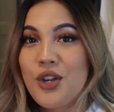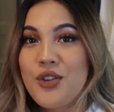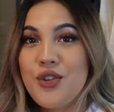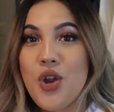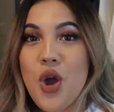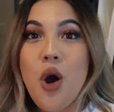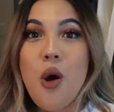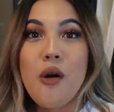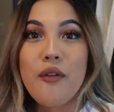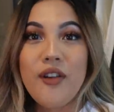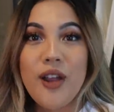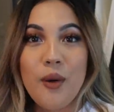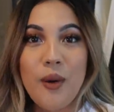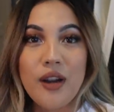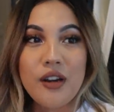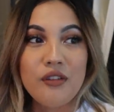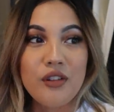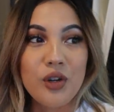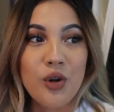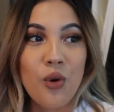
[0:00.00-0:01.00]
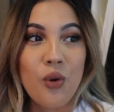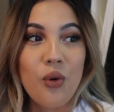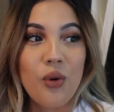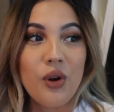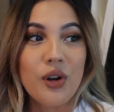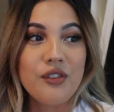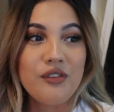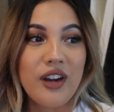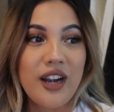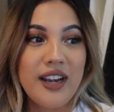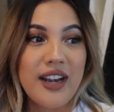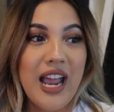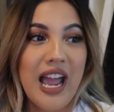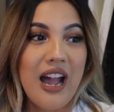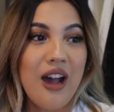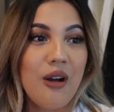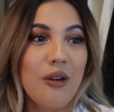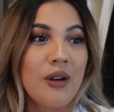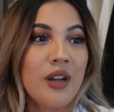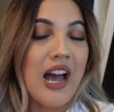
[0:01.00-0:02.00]
know if I want to record right
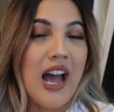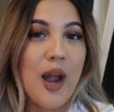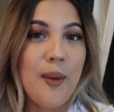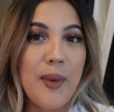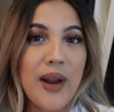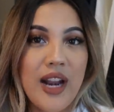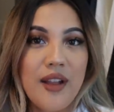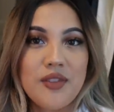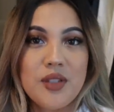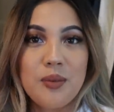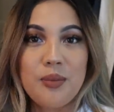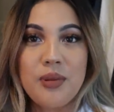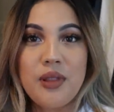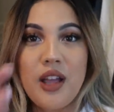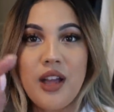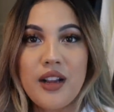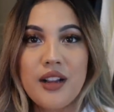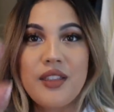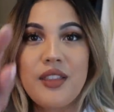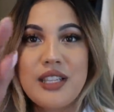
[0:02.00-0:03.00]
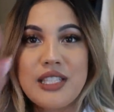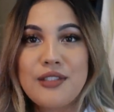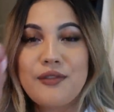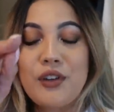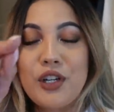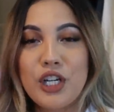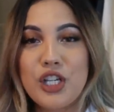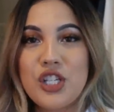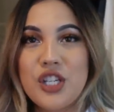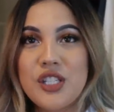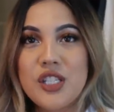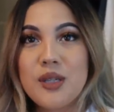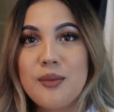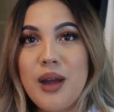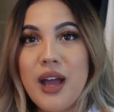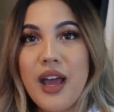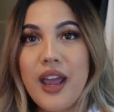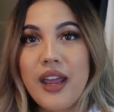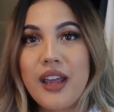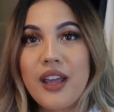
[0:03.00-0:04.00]
now. I might have to plug this footage into
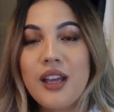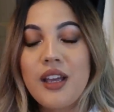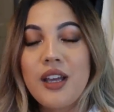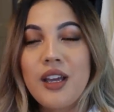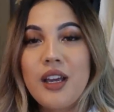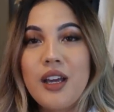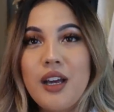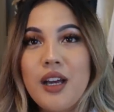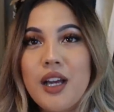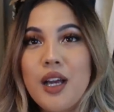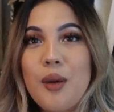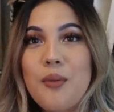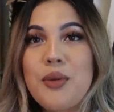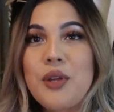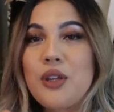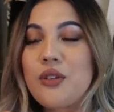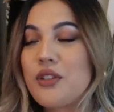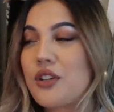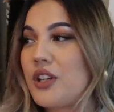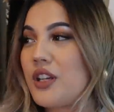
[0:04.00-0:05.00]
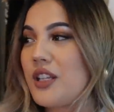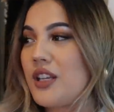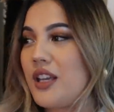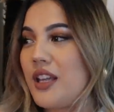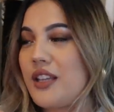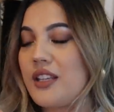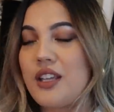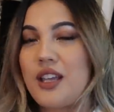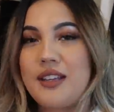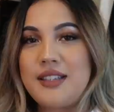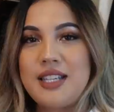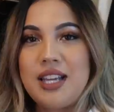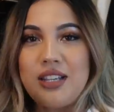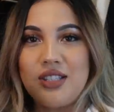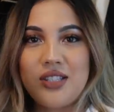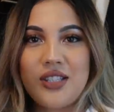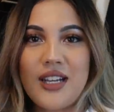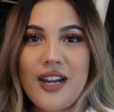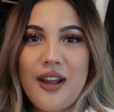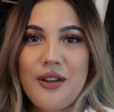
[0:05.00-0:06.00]
my computer and, and
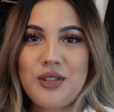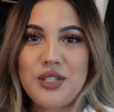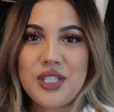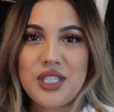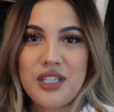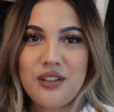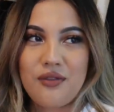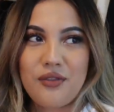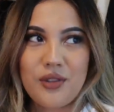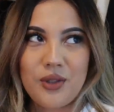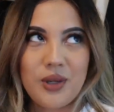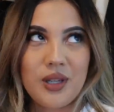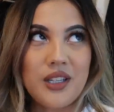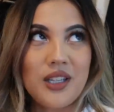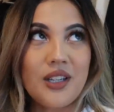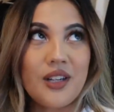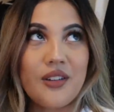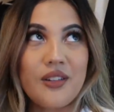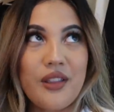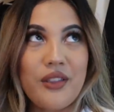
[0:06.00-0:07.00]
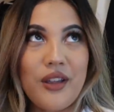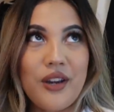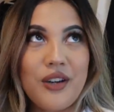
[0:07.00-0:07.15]
test it out and see if you can hear the